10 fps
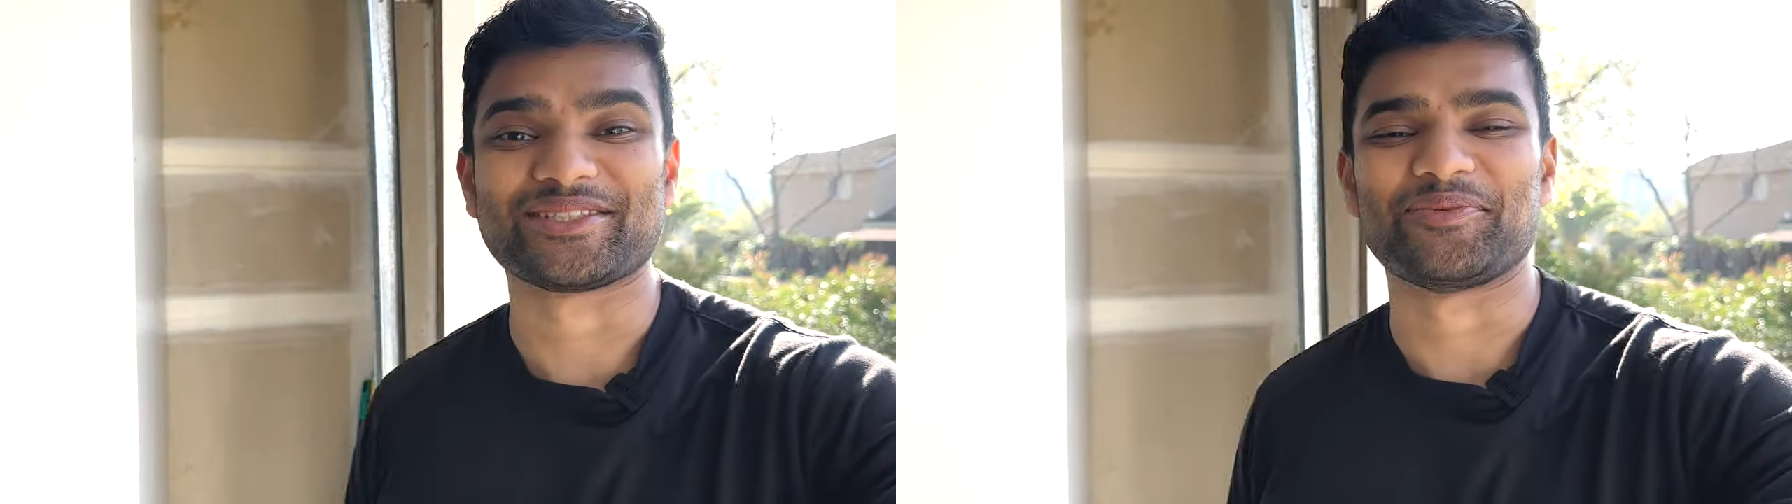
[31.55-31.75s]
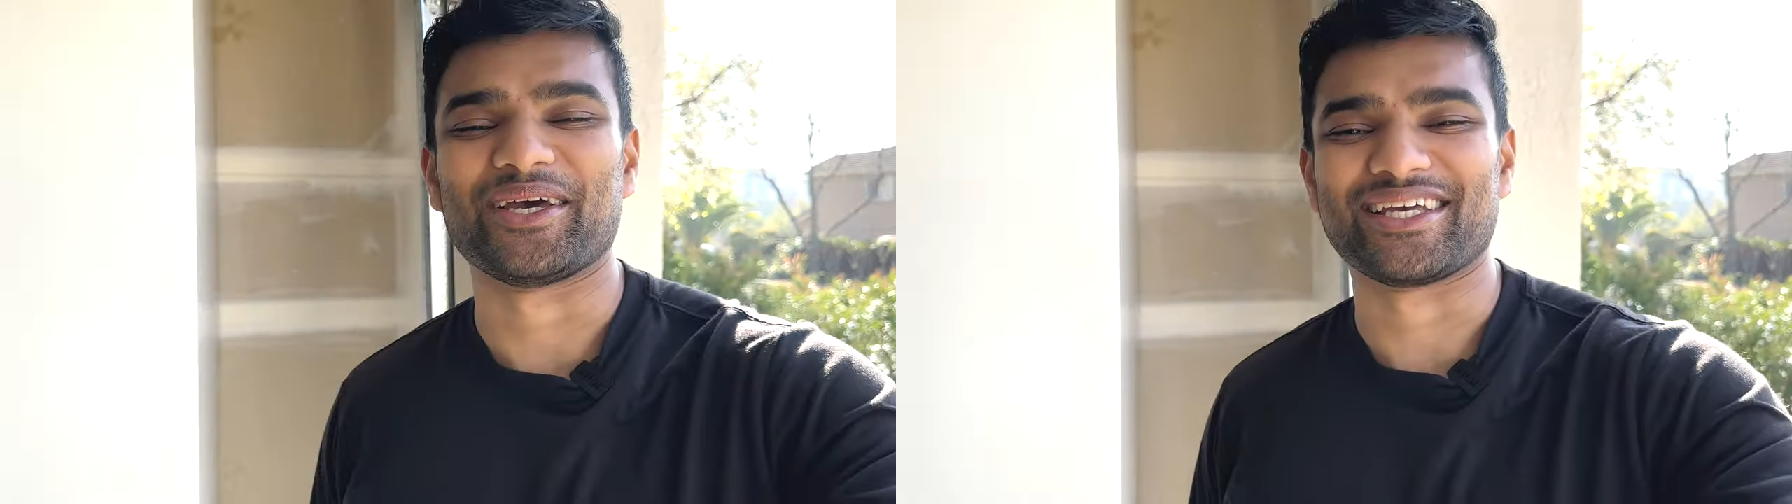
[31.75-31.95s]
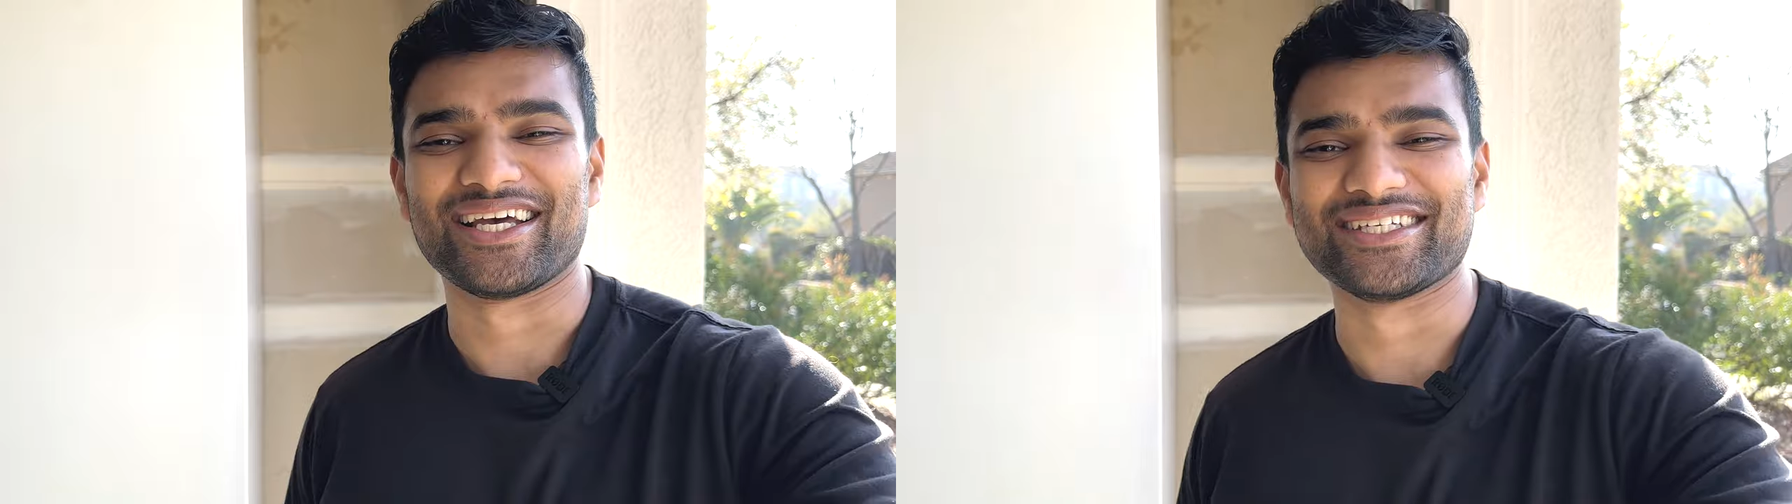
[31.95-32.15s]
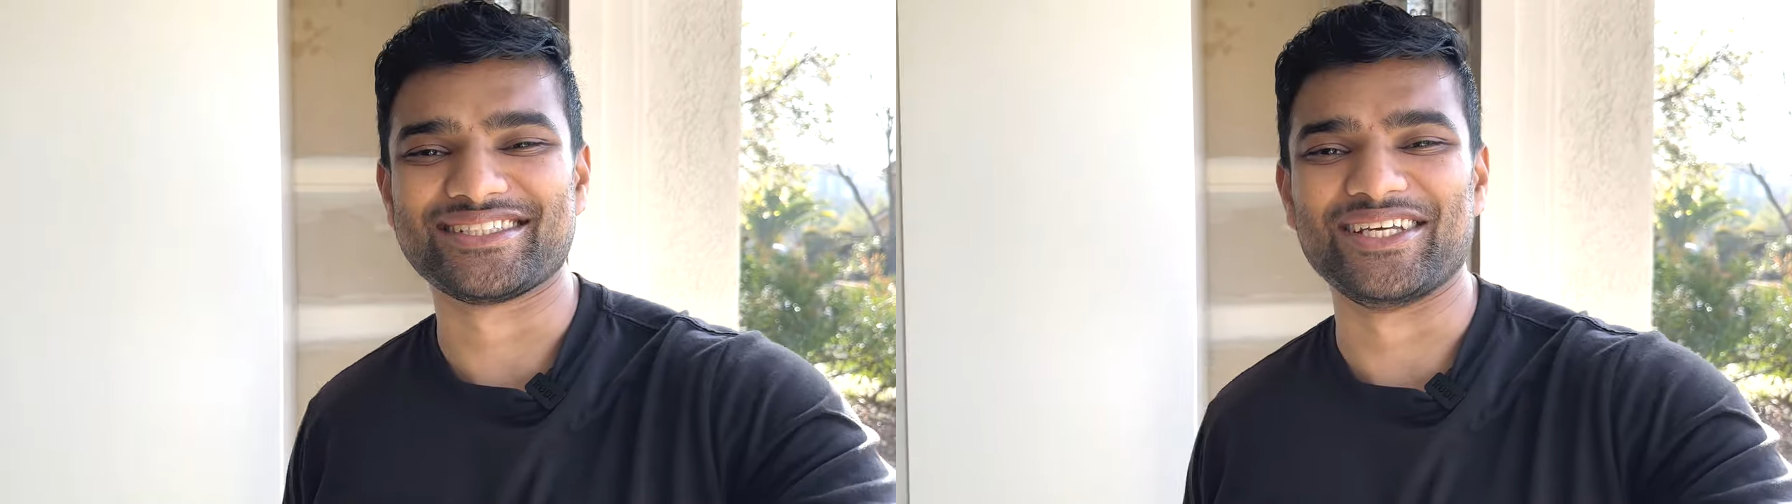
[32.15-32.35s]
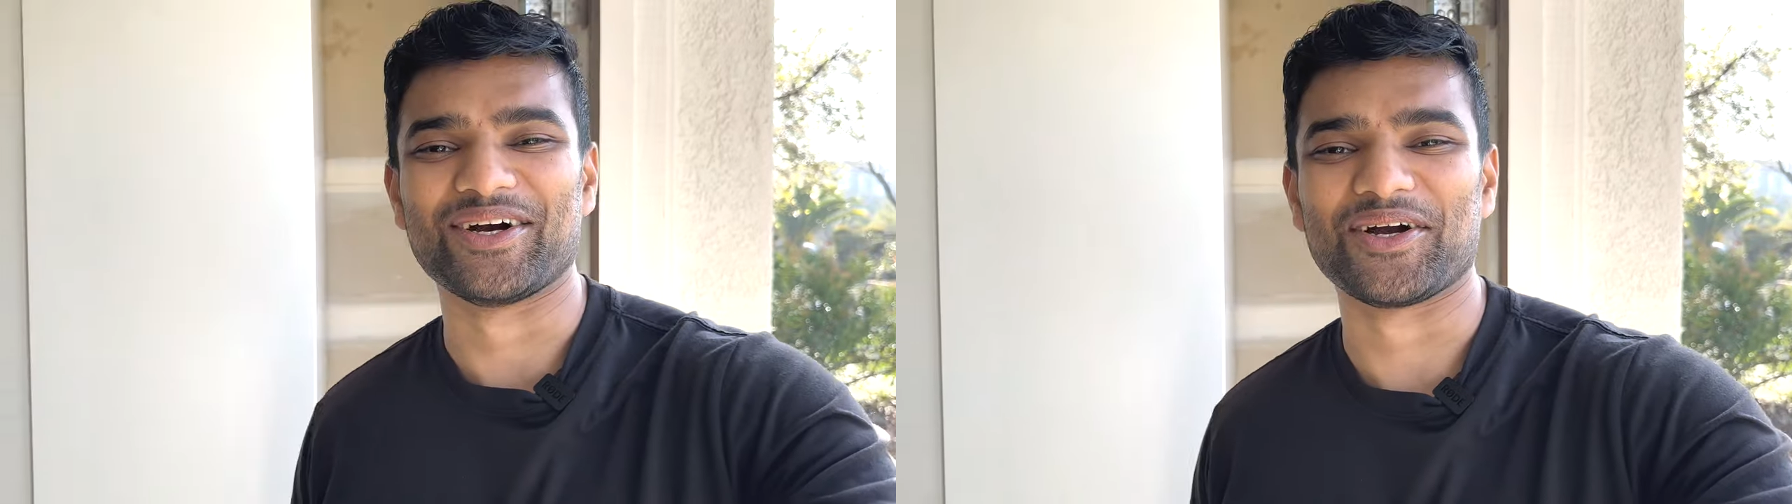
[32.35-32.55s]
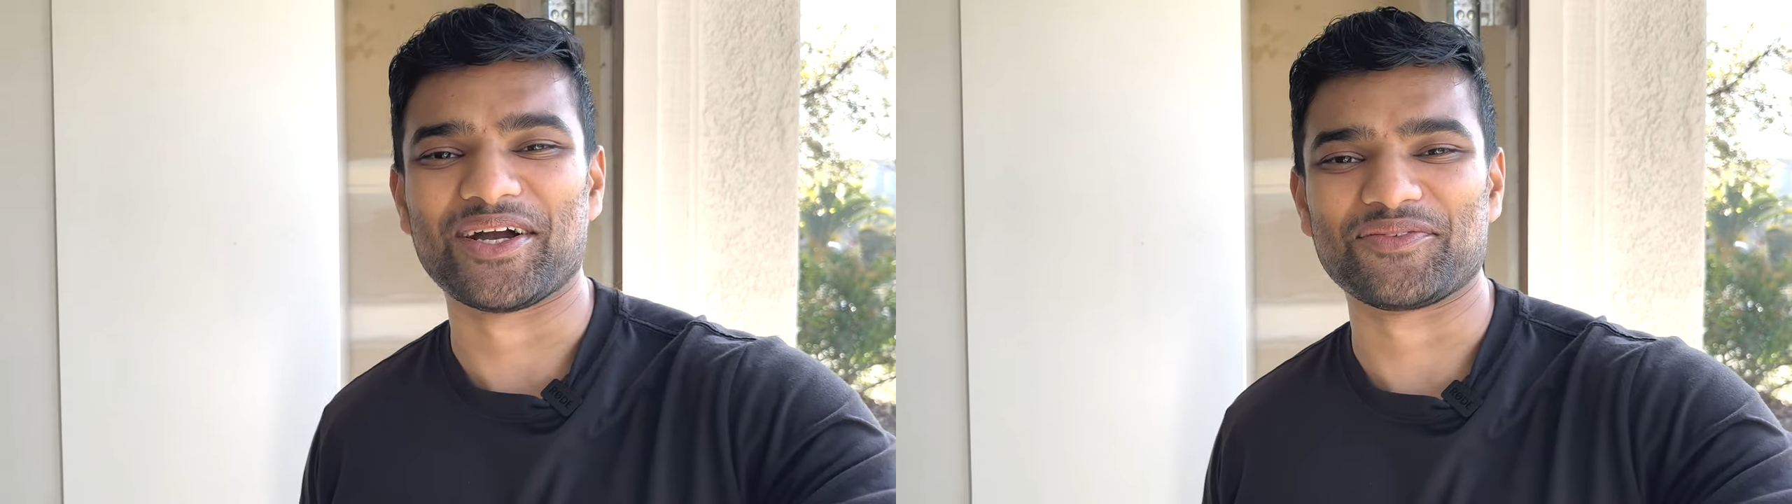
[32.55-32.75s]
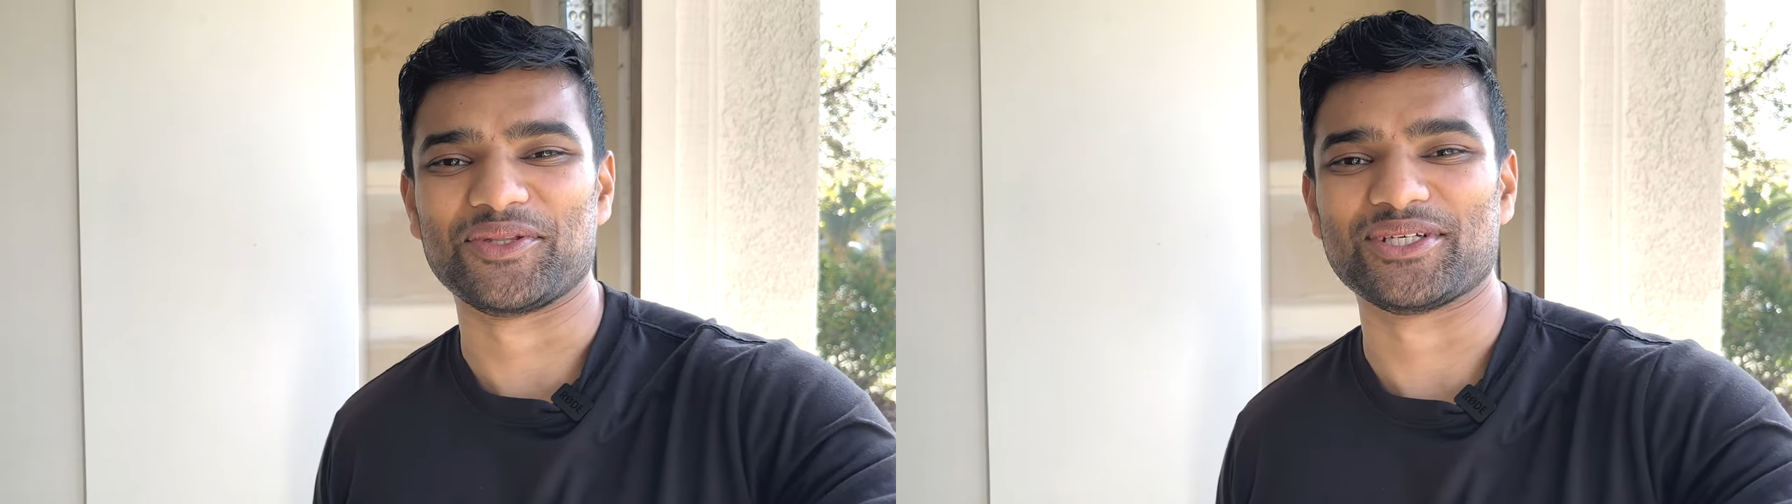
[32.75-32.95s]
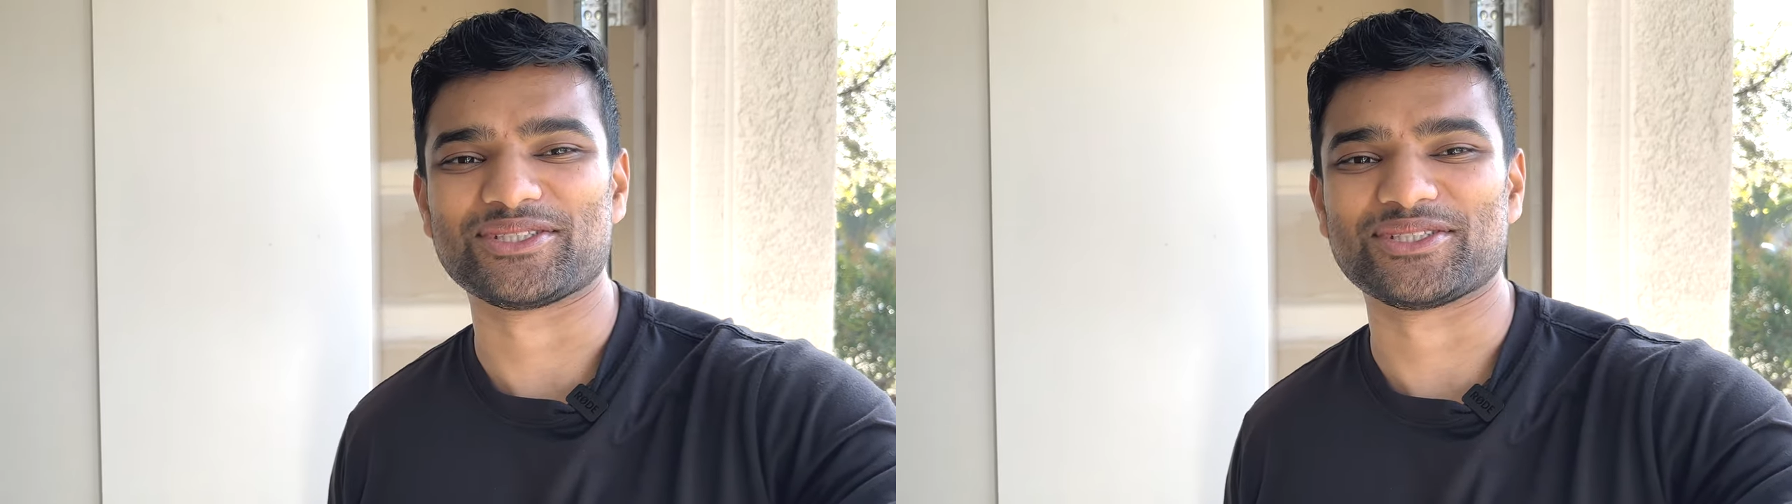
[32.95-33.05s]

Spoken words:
spec CR after this.